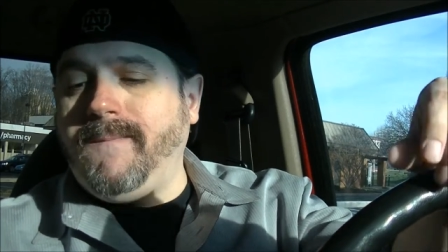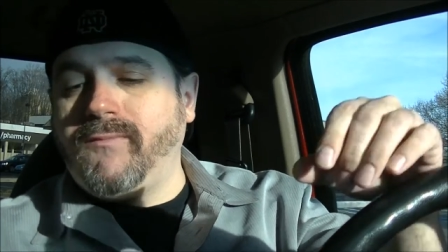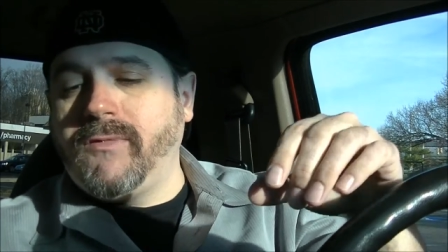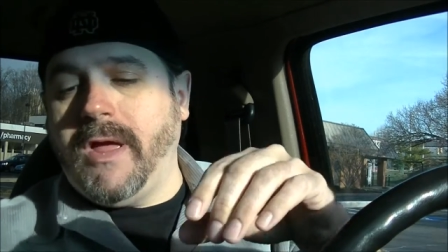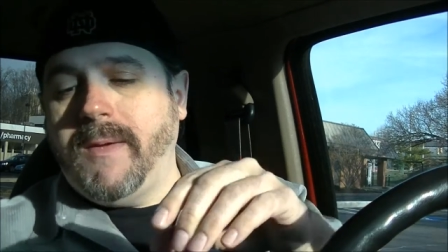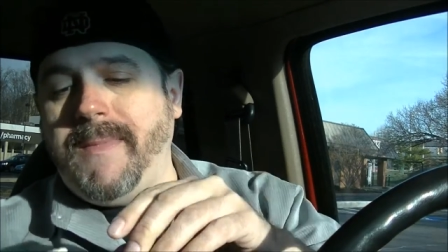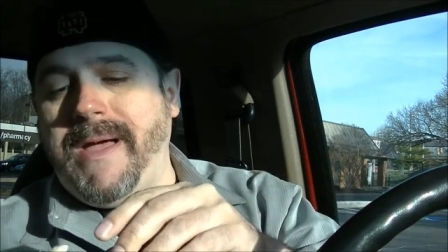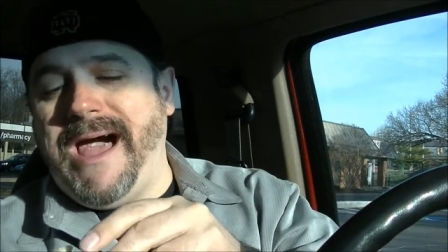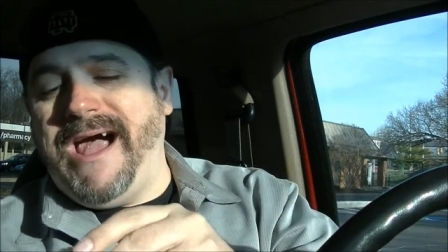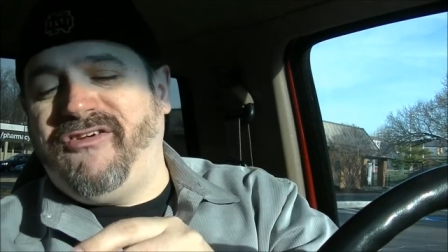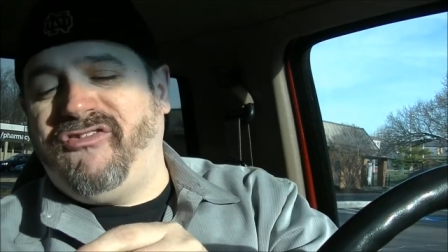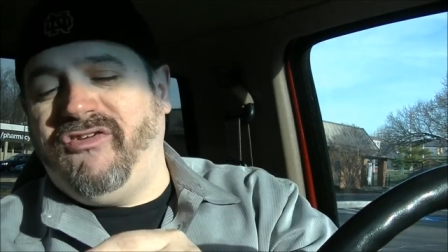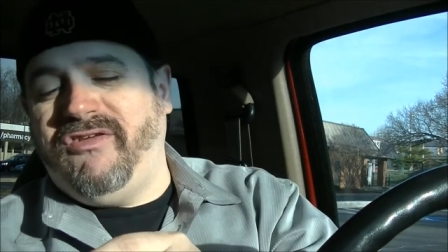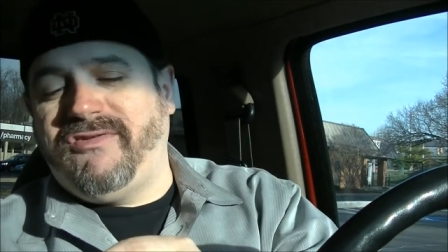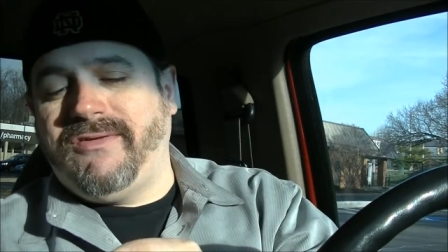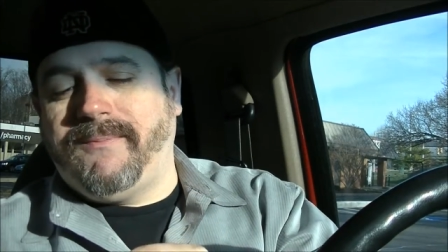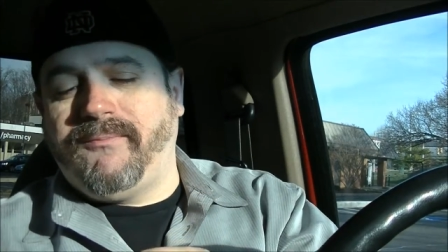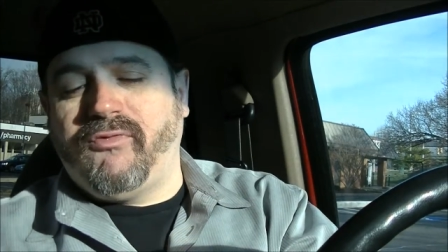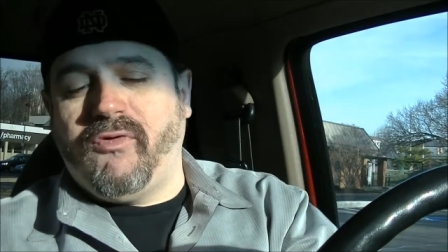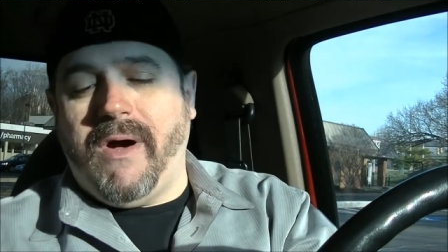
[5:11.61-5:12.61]
I'm actually
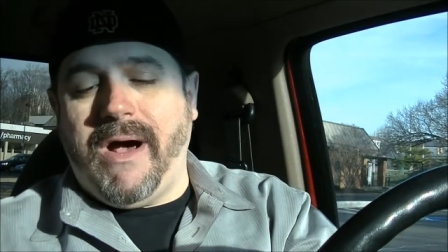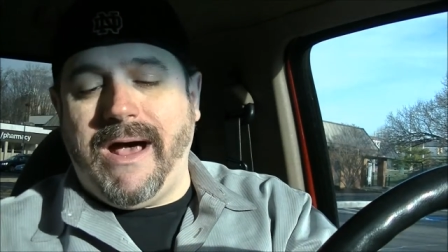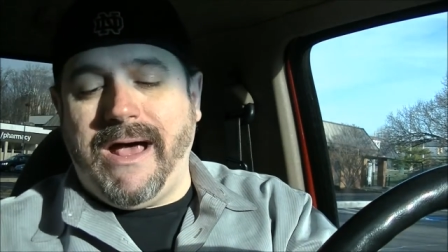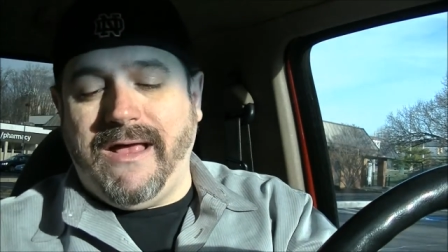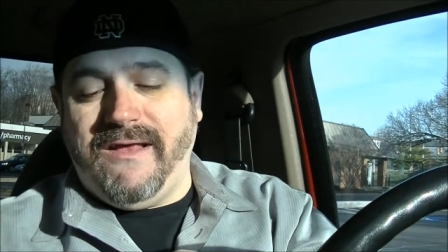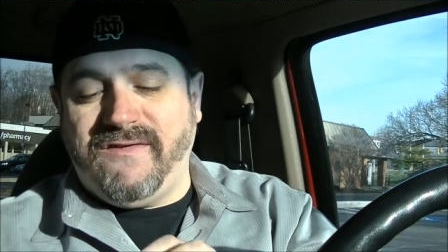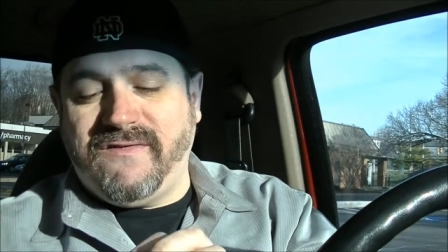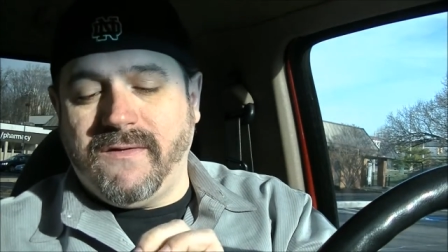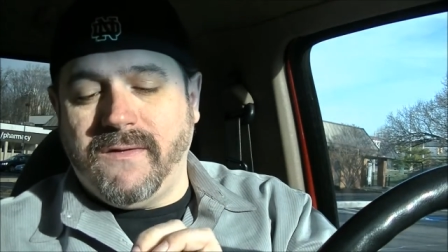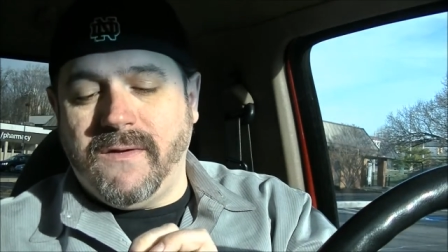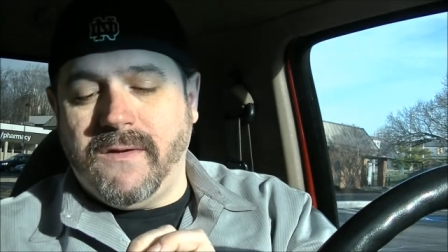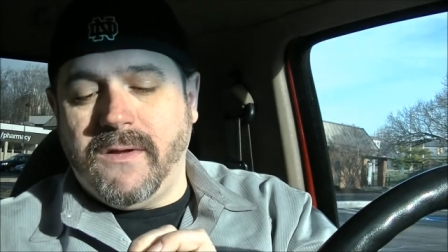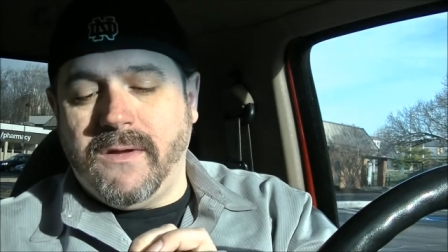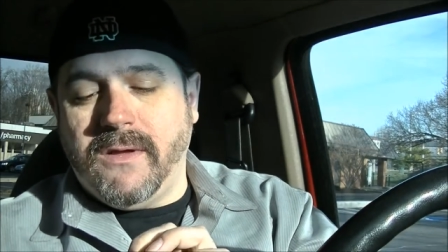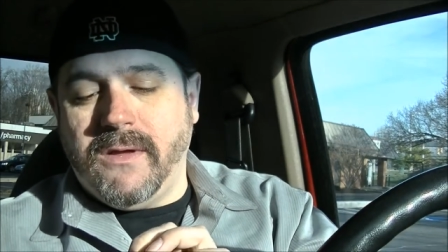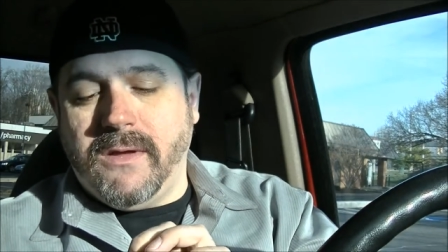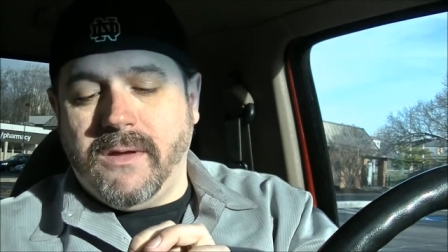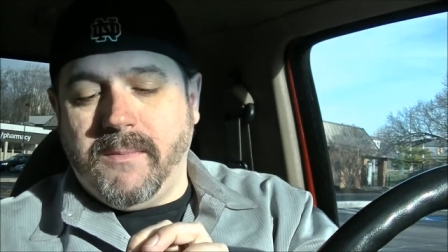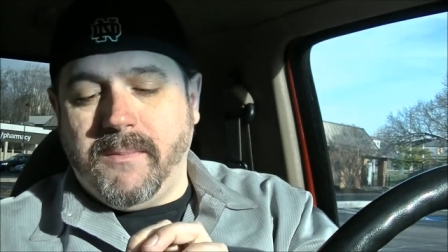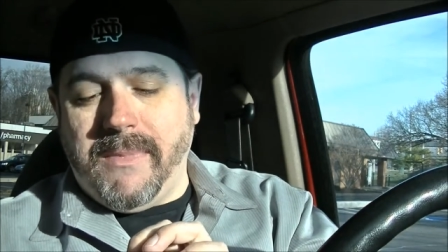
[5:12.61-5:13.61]
surprised
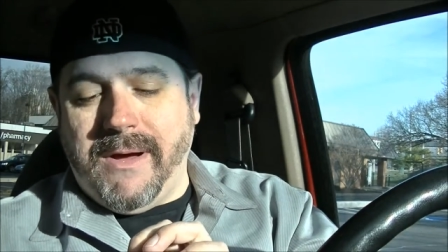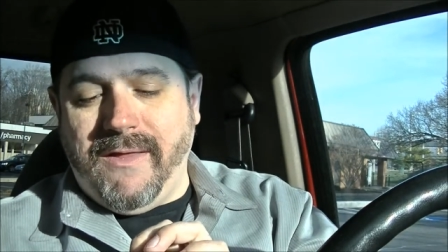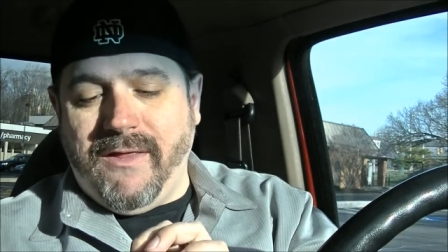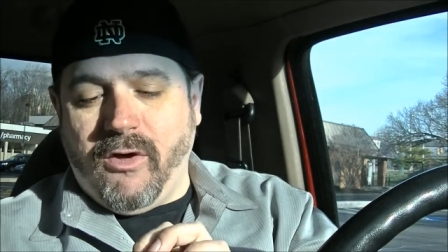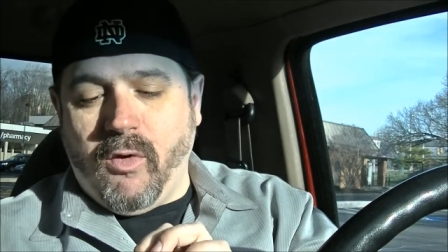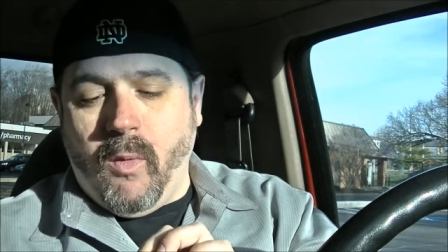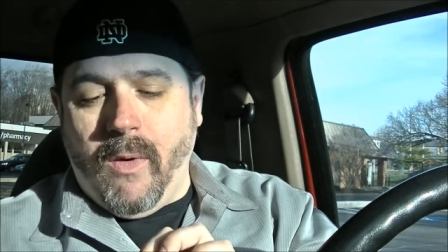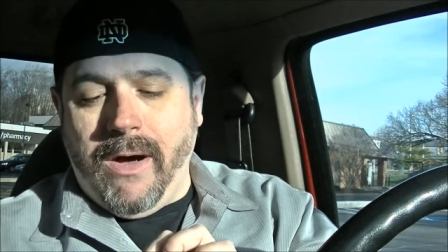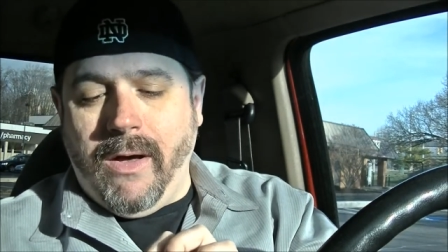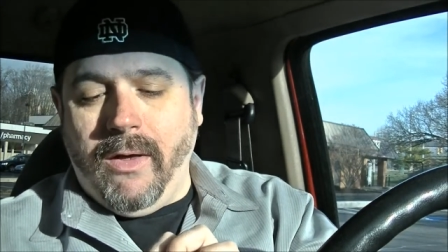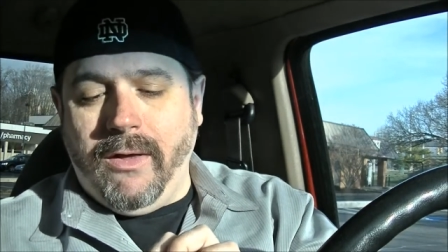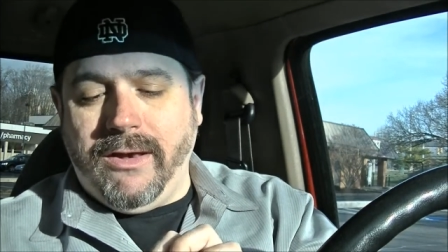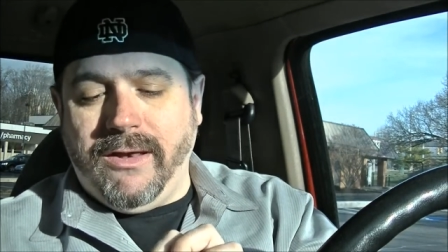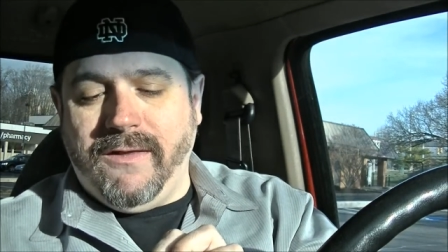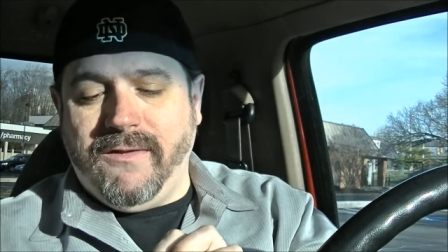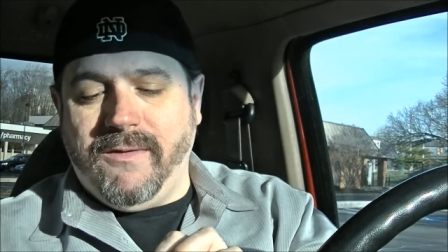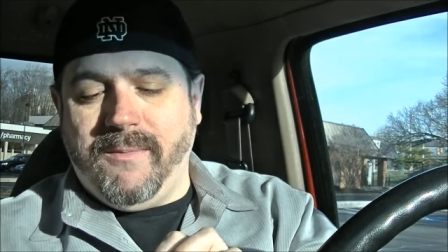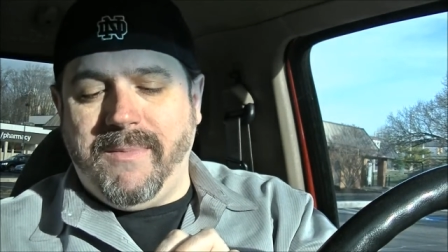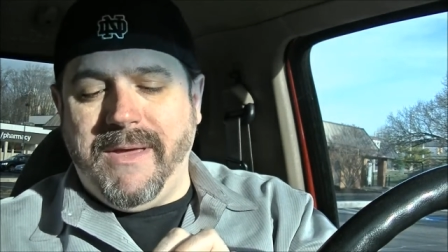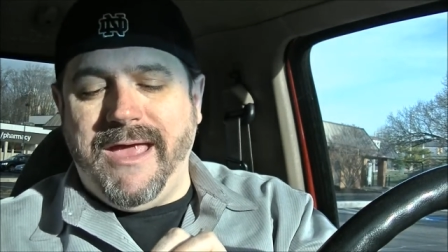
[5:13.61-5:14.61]
by the quality
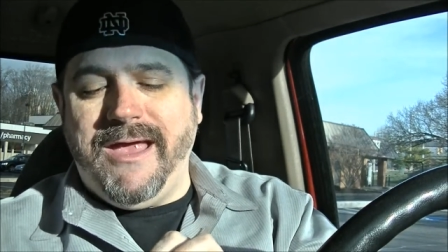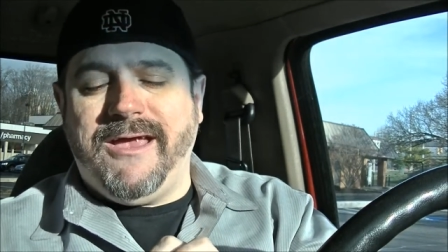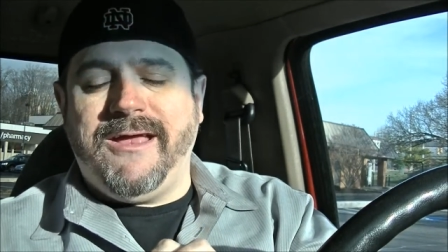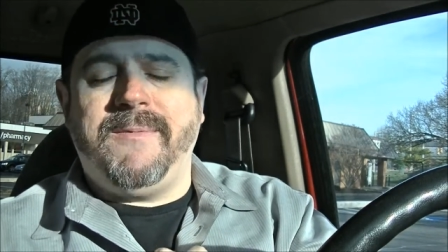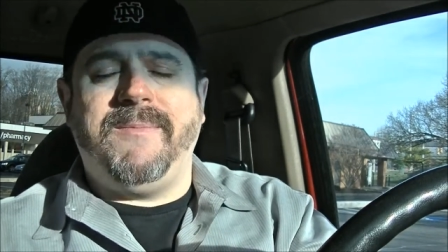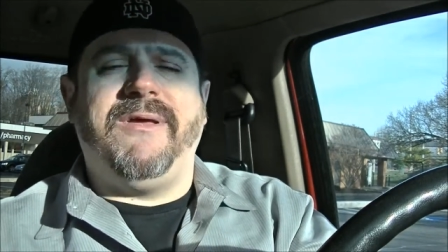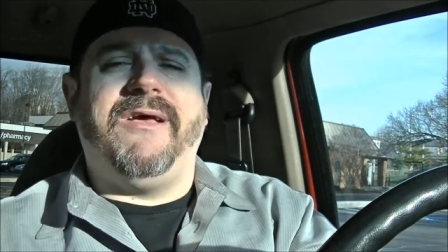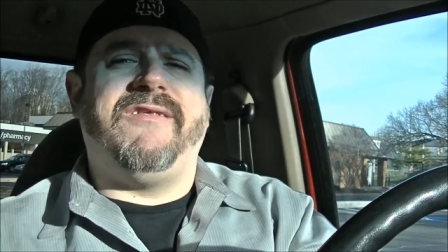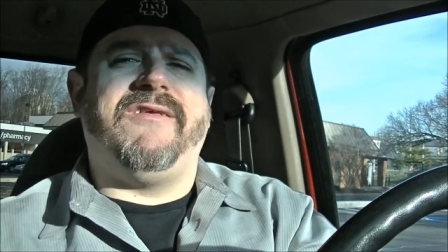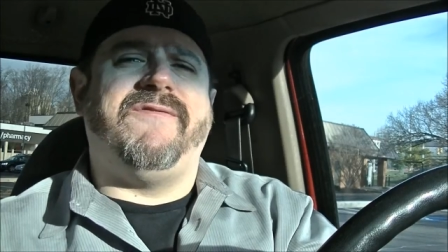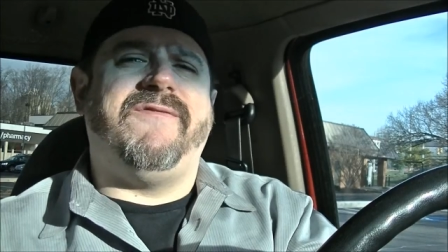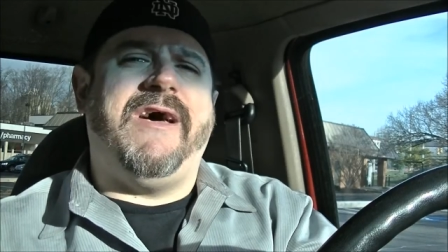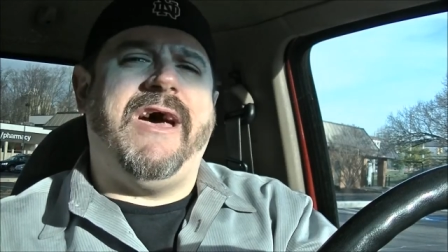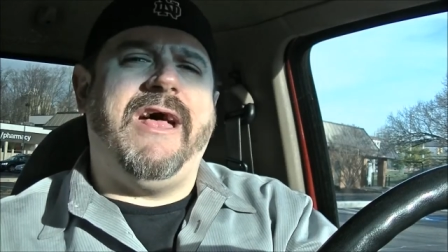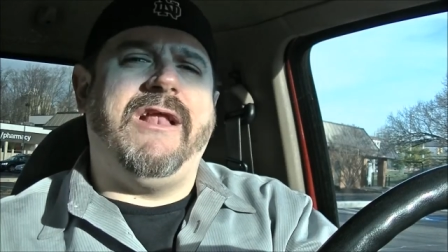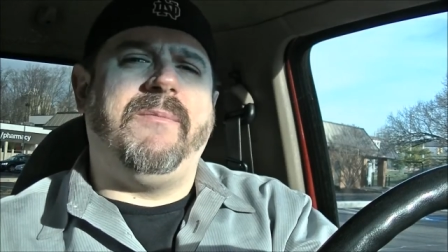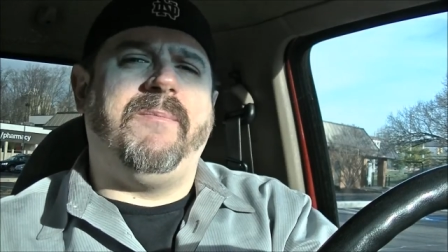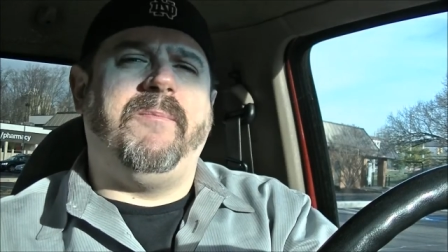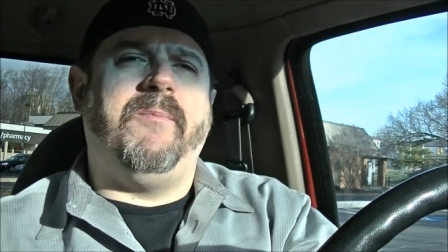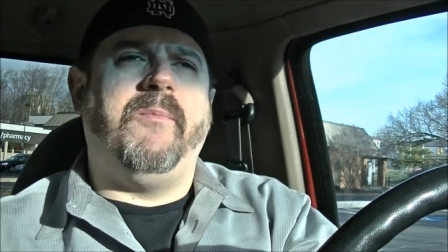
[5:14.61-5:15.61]
of the bacon because I've had